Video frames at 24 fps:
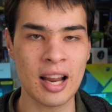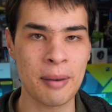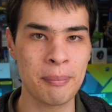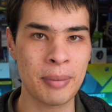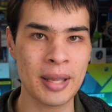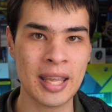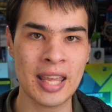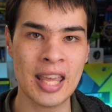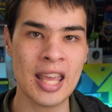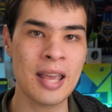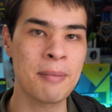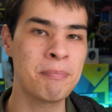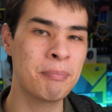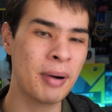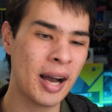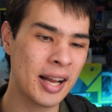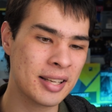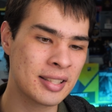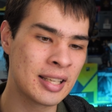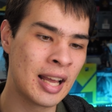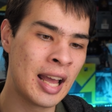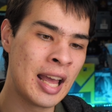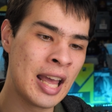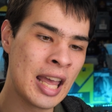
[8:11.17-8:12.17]
number here.
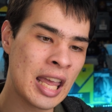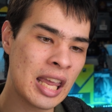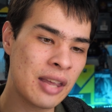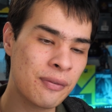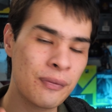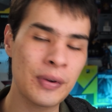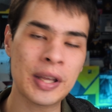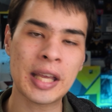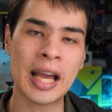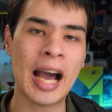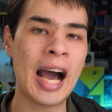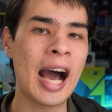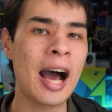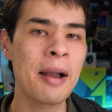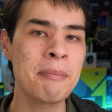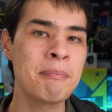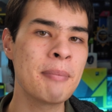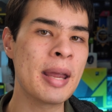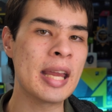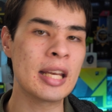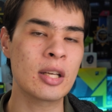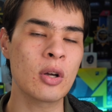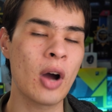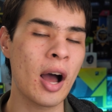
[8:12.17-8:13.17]
But if it can't
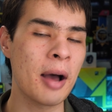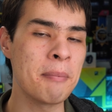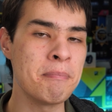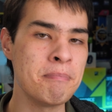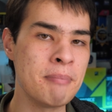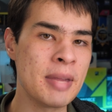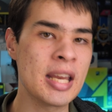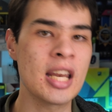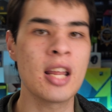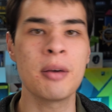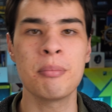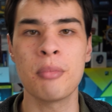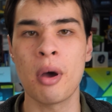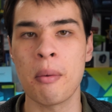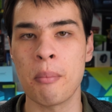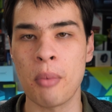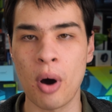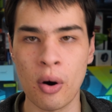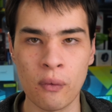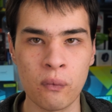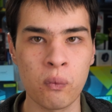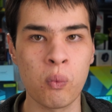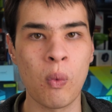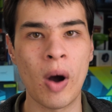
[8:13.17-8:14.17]
meet a minimum
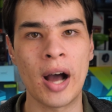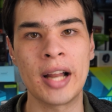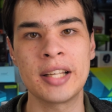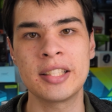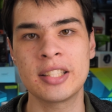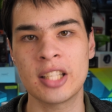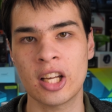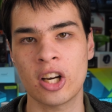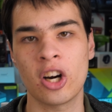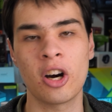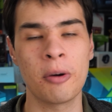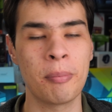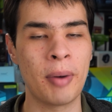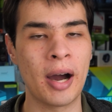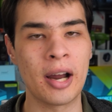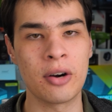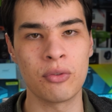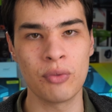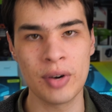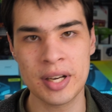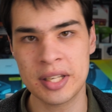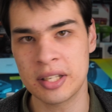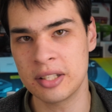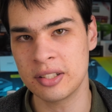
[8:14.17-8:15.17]
of one
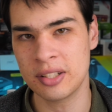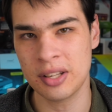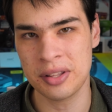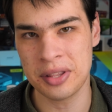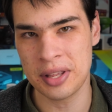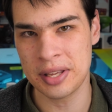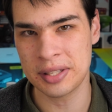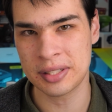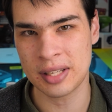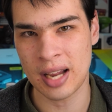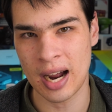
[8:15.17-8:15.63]
terabyte written to these